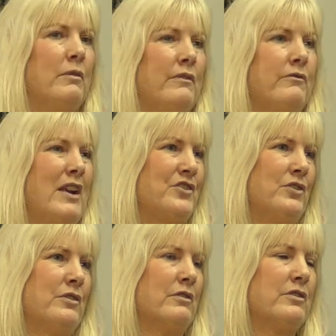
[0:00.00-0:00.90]
with
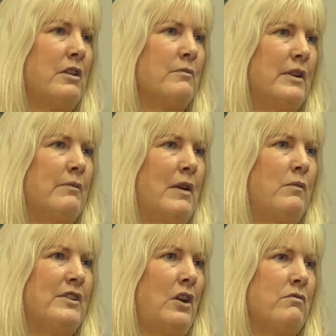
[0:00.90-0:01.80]
rescue dogs, don't we, where
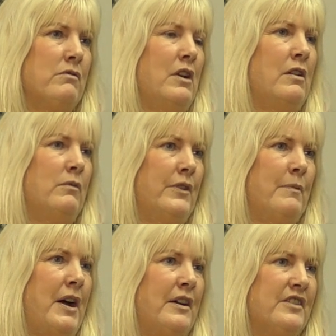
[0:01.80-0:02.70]
we don't know what the
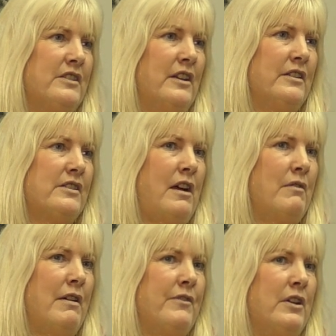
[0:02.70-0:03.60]
past is.
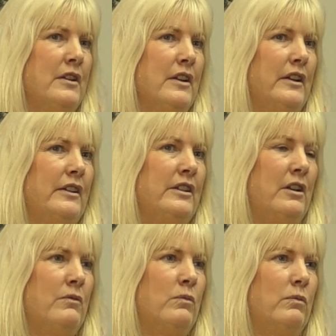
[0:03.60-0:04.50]
However, you
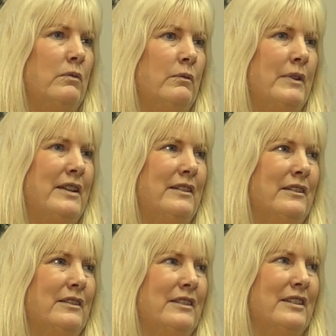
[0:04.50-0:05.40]
know, we
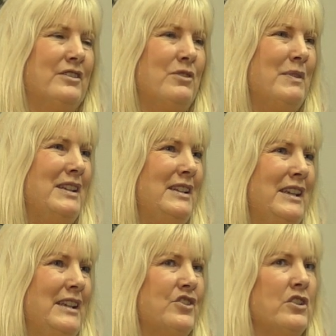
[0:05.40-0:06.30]
do we
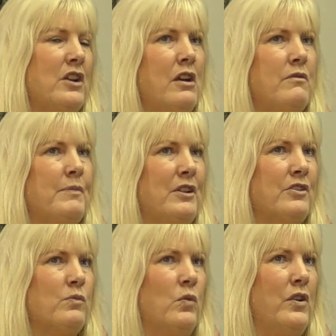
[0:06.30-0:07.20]
need to know,
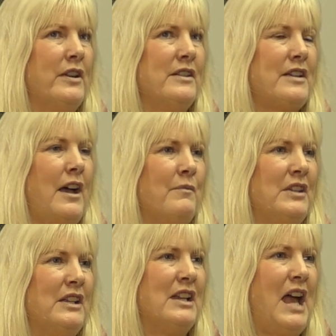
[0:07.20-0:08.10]
because what is
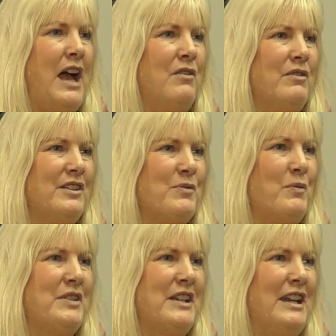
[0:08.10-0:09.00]
happening now is what
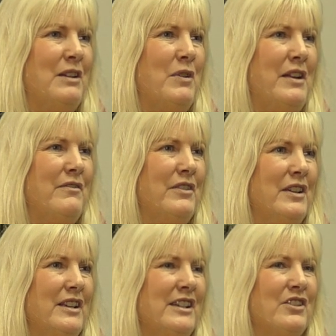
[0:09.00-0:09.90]
we're dealing mm. with.
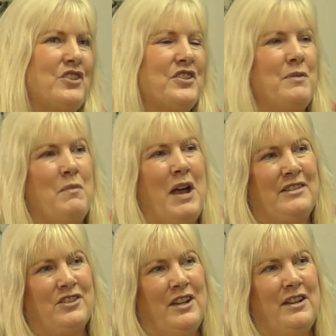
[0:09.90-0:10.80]
You know, does it
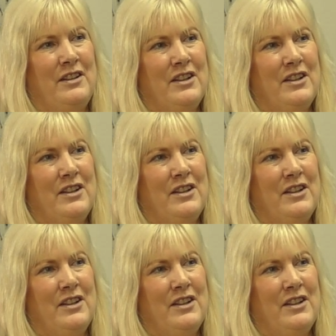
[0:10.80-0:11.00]
matter